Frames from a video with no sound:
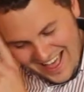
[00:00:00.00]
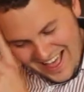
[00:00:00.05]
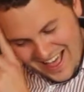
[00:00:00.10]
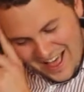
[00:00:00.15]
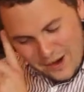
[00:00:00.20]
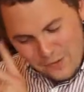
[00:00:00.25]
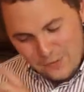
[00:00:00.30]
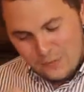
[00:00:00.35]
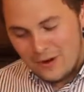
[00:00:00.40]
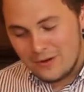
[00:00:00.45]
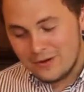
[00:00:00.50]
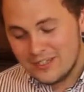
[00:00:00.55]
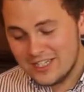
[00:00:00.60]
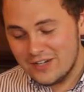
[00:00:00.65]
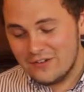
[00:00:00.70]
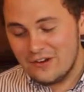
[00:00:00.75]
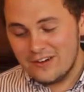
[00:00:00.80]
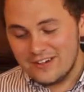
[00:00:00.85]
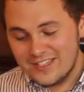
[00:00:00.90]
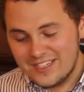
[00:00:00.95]
Whilst
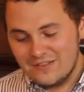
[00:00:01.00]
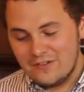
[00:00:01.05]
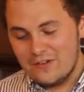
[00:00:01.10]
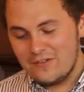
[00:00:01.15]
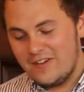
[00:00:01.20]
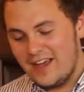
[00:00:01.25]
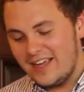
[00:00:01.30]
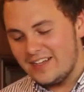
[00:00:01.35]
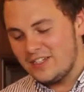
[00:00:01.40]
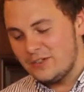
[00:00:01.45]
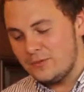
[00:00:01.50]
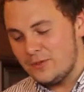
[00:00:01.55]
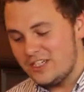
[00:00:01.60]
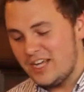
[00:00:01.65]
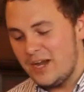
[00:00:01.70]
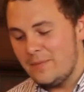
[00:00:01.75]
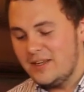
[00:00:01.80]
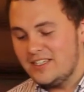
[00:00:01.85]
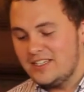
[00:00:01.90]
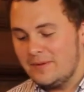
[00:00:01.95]
there are several factors which
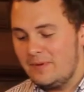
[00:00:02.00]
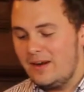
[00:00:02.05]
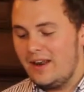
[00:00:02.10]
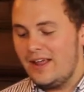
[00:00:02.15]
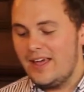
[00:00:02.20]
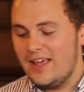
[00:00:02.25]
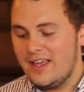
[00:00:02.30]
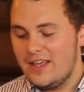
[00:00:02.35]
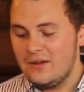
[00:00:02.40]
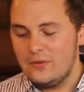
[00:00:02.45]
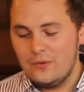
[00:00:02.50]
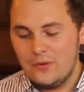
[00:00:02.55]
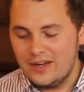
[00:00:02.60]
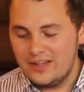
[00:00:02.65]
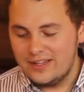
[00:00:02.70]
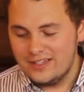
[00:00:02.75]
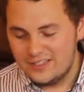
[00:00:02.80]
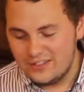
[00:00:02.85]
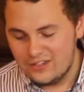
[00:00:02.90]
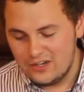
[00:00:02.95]
come into play
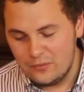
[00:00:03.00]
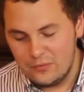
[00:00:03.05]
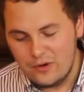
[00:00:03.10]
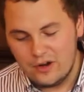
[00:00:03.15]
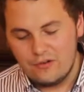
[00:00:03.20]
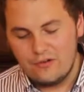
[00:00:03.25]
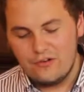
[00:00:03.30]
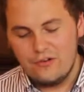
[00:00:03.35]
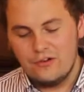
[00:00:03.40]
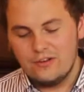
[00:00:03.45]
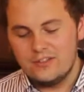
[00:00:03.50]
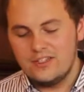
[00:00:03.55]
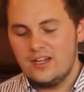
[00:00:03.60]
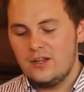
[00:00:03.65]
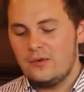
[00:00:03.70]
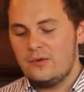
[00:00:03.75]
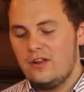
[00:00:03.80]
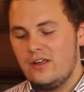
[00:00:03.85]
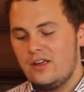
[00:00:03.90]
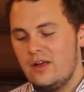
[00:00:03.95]
when considering whether or not to
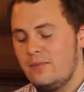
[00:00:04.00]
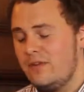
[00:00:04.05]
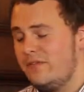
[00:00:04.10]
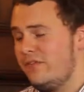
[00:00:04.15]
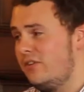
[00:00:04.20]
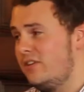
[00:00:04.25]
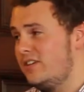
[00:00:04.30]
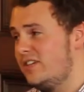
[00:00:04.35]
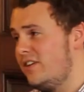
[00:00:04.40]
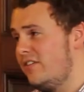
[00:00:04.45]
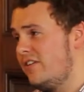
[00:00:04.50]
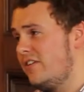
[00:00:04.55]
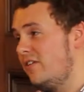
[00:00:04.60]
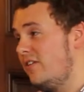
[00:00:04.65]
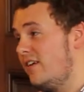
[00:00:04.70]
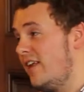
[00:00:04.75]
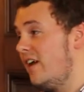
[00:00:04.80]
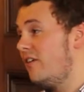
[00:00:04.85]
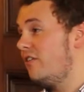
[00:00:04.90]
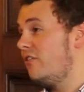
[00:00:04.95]
liquidate a company voluntarily
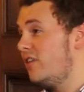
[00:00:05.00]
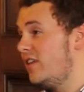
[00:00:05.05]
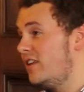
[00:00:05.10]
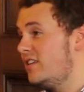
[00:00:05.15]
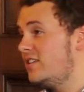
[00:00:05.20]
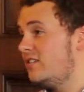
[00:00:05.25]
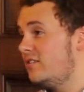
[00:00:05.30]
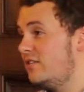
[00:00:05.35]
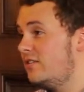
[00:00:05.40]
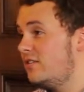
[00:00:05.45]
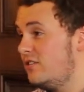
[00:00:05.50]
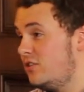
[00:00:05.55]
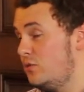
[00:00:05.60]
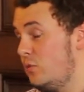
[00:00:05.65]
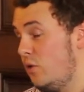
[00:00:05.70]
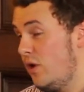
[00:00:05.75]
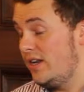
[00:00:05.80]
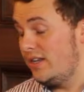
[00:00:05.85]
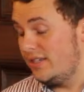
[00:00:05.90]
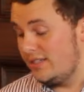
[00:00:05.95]
or allow a creditor to
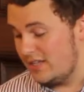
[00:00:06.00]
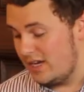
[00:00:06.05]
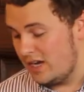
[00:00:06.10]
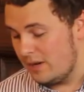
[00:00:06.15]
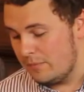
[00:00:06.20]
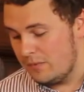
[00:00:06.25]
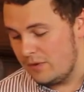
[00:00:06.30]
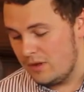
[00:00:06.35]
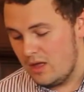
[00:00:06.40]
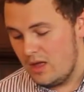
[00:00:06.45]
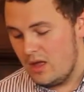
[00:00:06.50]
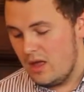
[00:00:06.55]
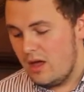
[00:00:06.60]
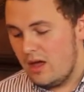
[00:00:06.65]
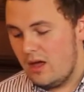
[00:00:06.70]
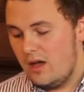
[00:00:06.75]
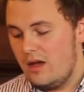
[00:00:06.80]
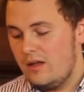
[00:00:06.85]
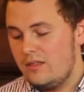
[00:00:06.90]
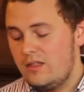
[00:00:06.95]
wind it up,
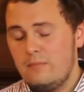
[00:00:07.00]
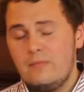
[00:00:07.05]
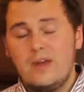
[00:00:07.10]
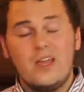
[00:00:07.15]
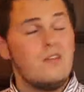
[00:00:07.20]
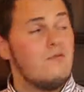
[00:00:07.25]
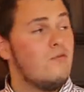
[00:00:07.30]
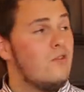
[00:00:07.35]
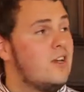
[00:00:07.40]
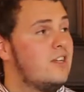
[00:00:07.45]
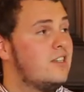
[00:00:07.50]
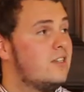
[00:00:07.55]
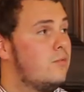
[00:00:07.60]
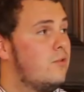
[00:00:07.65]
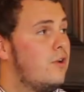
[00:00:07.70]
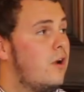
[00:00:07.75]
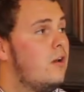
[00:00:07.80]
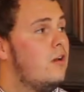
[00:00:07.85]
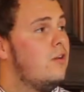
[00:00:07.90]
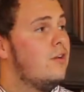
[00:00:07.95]
the main reason
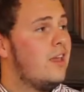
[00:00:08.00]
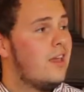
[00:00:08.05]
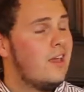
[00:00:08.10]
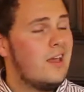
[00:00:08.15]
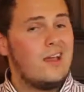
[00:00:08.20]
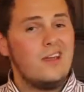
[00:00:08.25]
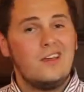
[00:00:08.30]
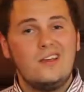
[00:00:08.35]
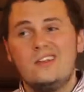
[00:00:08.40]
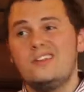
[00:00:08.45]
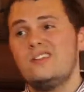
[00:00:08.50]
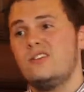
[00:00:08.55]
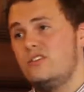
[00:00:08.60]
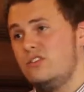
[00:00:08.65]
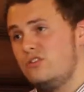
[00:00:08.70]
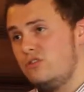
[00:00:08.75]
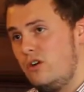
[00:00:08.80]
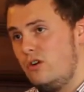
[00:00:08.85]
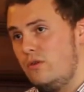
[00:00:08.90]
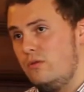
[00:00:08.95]
we are looking at is
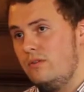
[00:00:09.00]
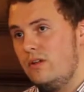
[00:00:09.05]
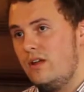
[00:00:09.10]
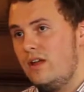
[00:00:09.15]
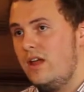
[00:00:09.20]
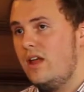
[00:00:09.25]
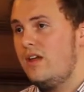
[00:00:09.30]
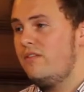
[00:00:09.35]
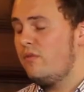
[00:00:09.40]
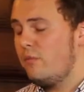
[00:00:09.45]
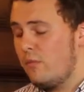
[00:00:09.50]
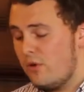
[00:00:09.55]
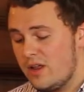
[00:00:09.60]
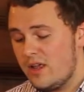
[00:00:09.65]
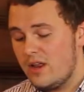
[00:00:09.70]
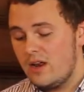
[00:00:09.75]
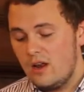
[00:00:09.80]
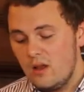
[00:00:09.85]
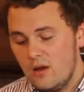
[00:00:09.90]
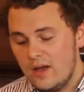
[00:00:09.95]
control.
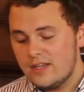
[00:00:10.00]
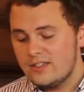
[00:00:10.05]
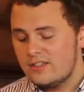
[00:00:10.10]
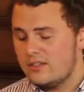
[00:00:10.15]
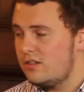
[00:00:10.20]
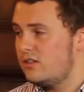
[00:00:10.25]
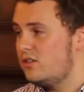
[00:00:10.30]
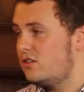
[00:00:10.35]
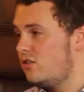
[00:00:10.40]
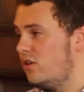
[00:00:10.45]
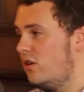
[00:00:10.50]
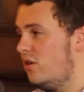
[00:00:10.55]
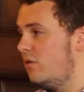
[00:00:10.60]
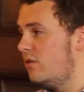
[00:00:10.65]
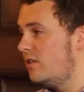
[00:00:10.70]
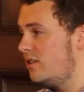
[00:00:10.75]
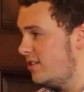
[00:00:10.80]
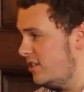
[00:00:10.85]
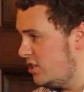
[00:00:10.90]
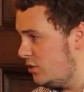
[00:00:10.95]
Everybody likes to
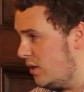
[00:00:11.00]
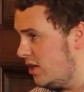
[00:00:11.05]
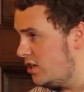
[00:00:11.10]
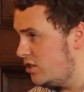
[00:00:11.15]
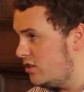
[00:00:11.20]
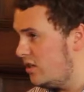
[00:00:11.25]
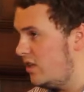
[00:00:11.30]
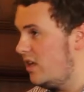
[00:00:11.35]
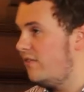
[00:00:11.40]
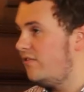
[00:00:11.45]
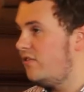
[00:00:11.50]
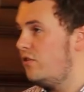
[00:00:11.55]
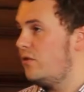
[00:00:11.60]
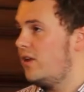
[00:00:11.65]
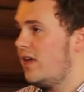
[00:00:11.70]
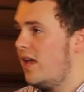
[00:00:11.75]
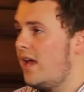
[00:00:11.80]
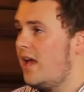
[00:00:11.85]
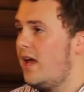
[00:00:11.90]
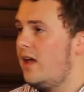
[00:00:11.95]
control the situation if you
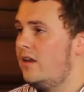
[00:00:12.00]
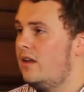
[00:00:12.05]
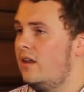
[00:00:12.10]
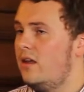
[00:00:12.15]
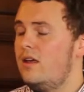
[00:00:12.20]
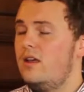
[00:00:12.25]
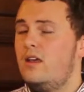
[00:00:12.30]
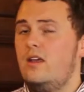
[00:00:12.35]
can.